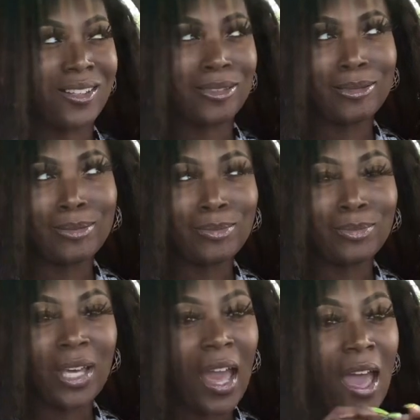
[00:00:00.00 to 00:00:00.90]

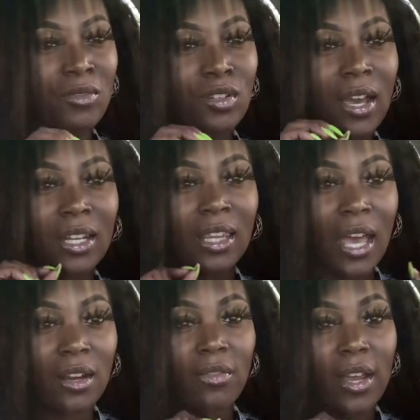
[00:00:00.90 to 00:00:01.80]
Um, I've tried a
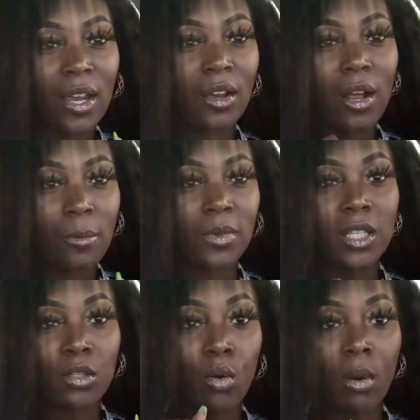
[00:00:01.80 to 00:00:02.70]
lot of hair
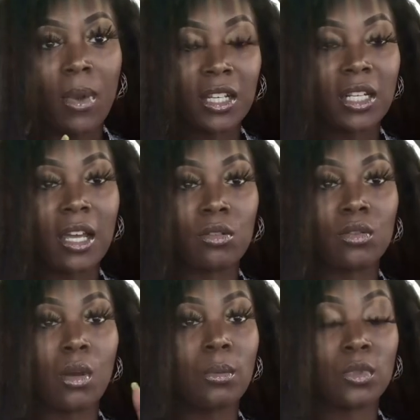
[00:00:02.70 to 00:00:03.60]
companies on my channel,
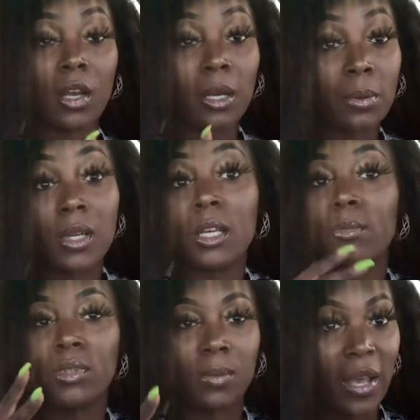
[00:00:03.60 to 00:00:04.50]
so I'm gonna try to put it in
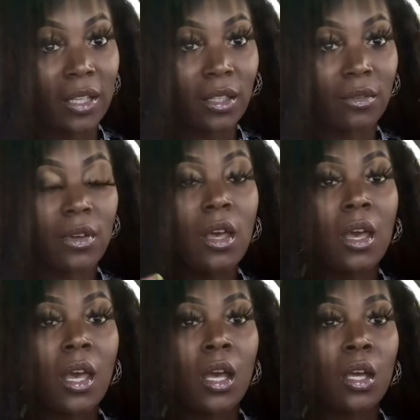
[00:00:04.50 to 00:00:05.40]
perspective
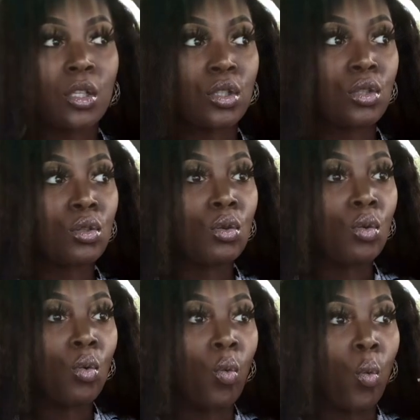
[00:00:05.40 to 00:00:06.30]

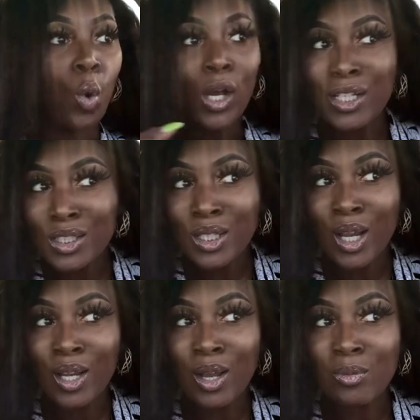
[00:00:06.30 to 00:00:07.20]
to which
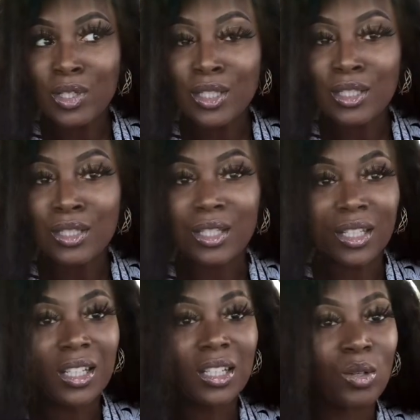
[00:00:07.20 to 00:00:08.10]
hair companies is
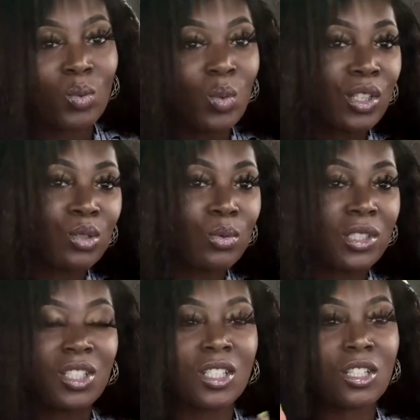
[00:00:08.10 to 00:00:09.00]
good and which
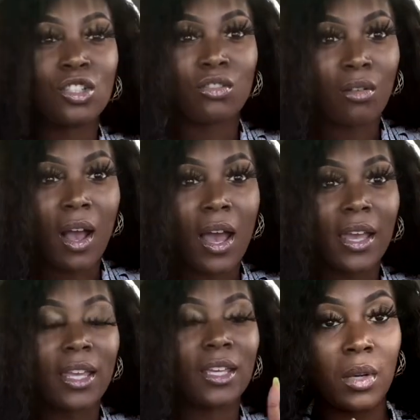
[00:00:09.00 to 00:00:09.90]
was just a try.
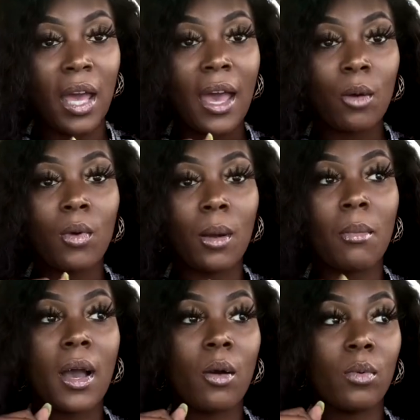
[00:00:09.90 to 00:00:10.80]
And when I wear
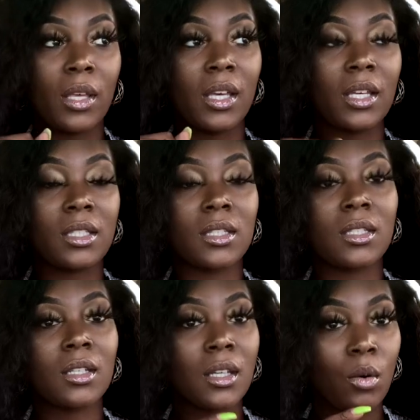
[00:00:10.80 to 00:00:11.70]
my wigs,
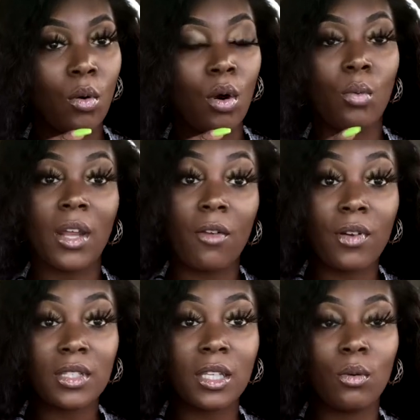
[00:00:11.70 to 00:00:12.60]
or when I
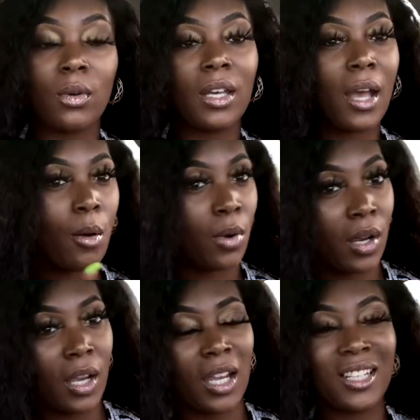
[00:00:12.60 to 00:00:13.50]
first get a wig, I
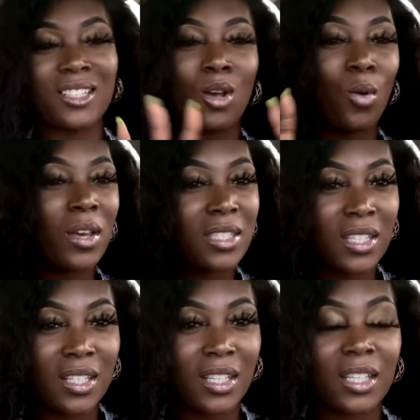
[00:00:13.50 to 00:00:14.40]
wear it and it's always
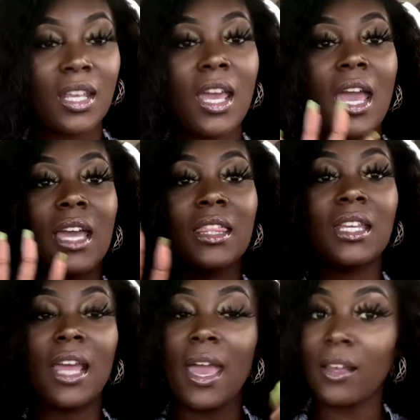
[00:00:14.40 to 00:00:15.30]
good. And
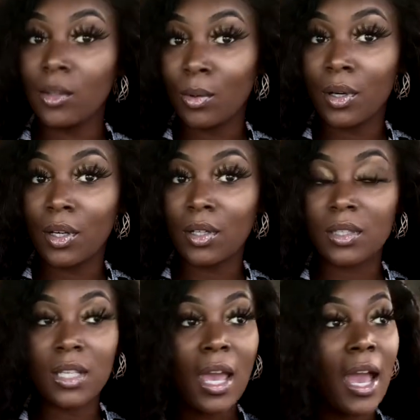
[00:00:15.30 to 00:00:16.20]
then
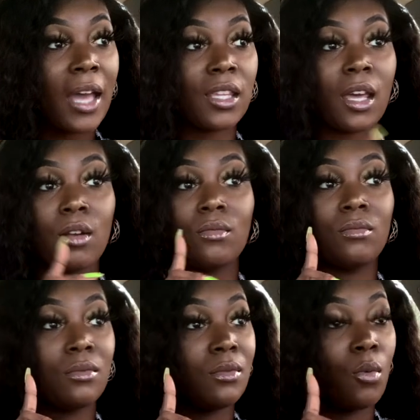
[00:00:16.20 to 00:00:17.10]
afterwards, after I
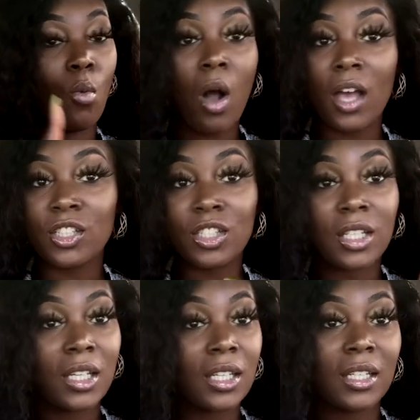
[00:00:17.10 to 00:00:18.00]
done washed
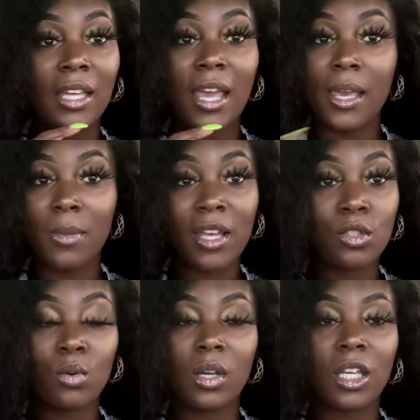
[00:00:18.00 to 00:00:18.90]
it and came back
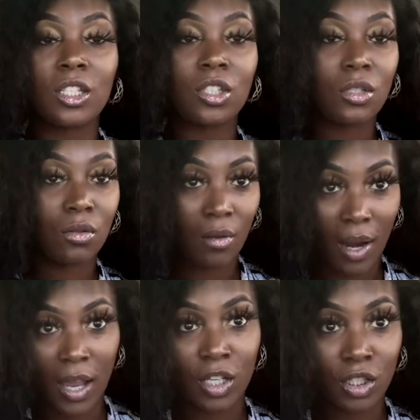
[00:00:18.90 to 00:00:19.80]
to it, it's
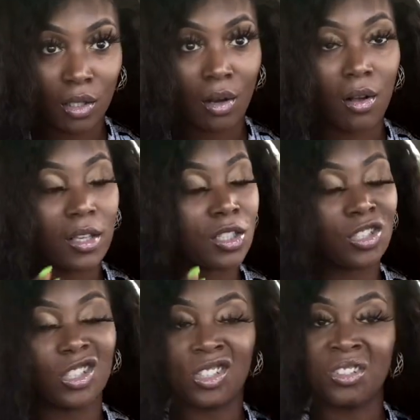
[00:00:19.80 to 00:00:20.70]
trash, y'all. It's
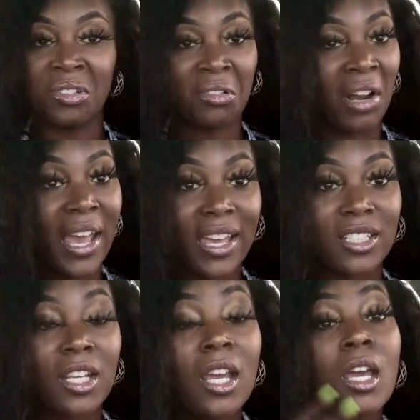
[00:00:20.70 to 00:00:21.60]
just
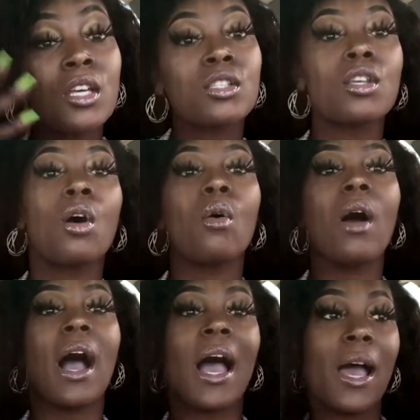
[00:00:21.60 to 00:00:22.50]
trash. So
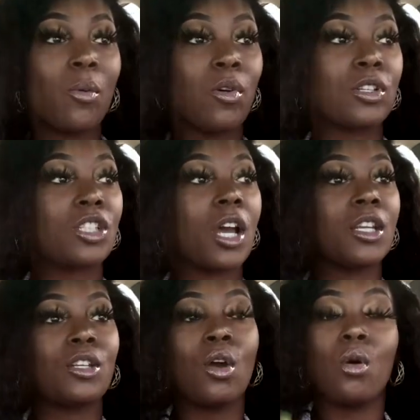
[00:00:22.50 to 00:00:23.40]
I want y'all to
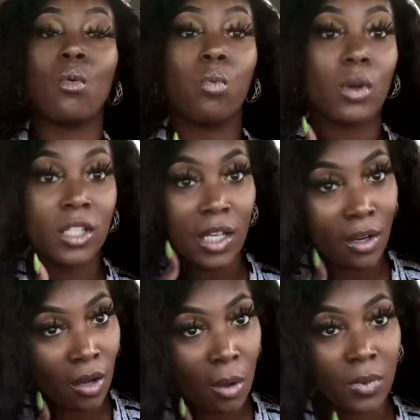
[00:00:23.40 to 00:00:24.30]
know which hair
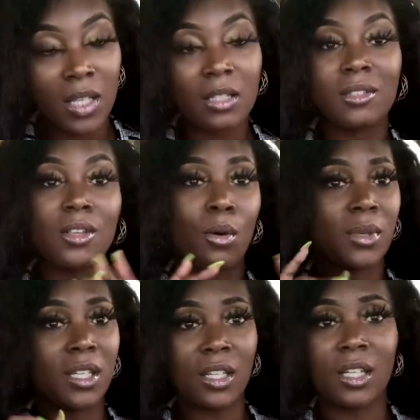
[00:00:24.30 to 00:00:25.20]
companies is gonna be
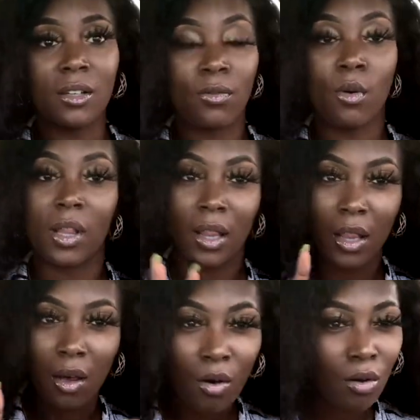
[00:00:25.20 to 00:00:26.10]
good for a
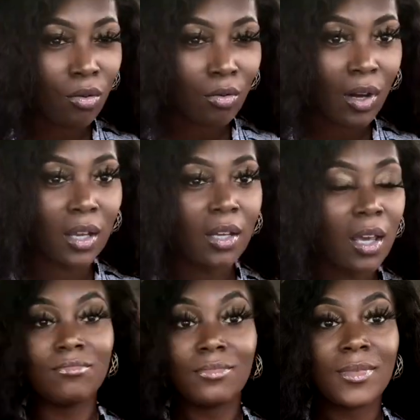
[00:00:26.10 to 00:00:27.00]
long
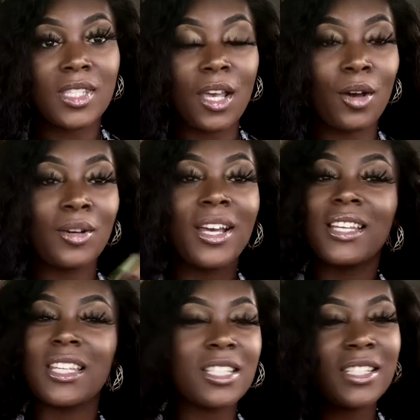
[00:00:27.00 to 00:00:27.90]
run. So
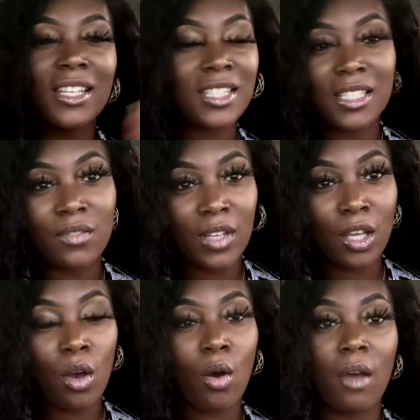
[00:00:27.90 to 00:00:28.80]
let's just get into this
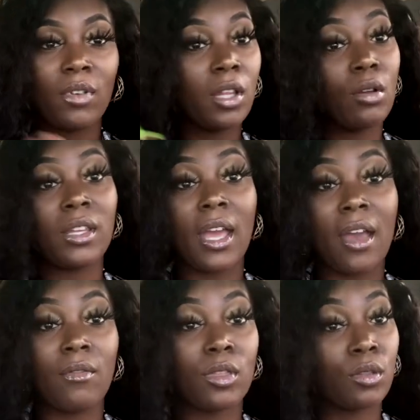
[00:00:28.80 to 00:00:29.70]
video. I really only
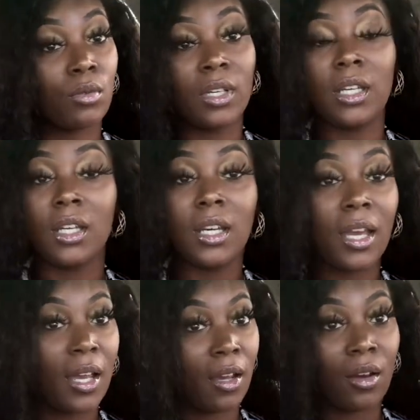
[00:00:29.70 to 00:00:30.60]
have three
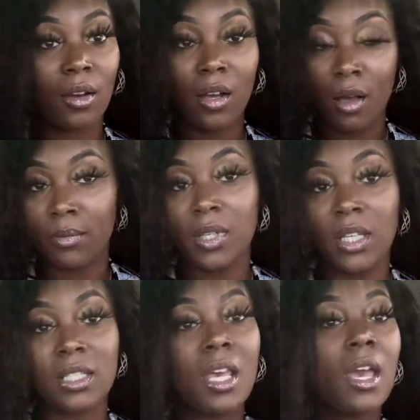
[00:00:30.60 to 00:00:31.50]
hair companies.